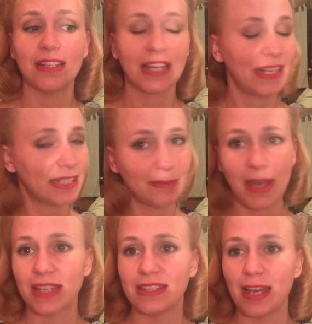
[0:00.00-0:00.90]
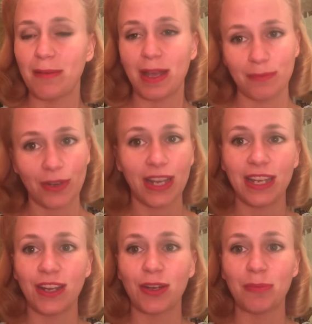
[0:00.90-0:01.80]
kind of smack dab, I'm right
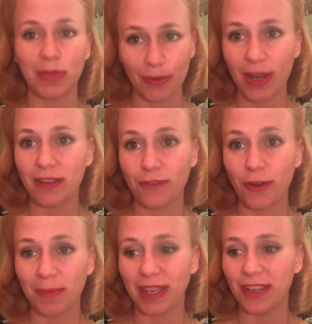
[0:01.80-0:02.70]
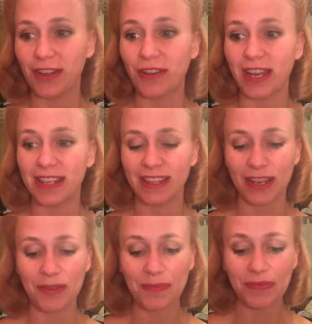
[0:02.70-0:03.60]
here, be ready for me, kind of
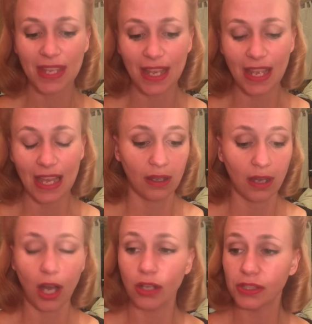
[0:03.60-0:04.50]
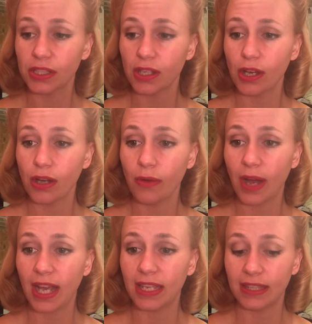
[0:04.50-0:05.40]
thing. Also,
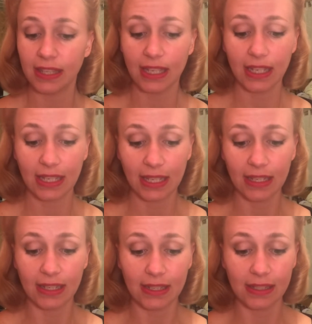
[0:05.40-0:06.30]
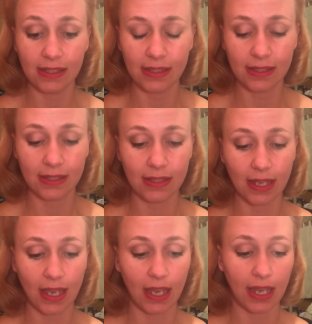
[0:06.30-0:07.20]
I think it is
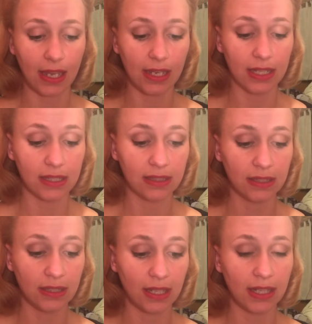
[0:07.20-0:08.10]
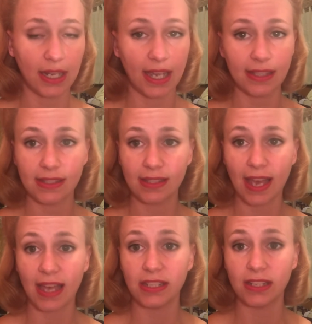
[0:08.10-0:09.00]
a nice
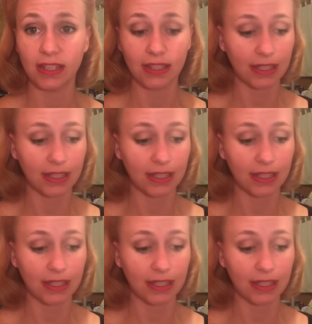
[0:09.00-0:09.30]
add to the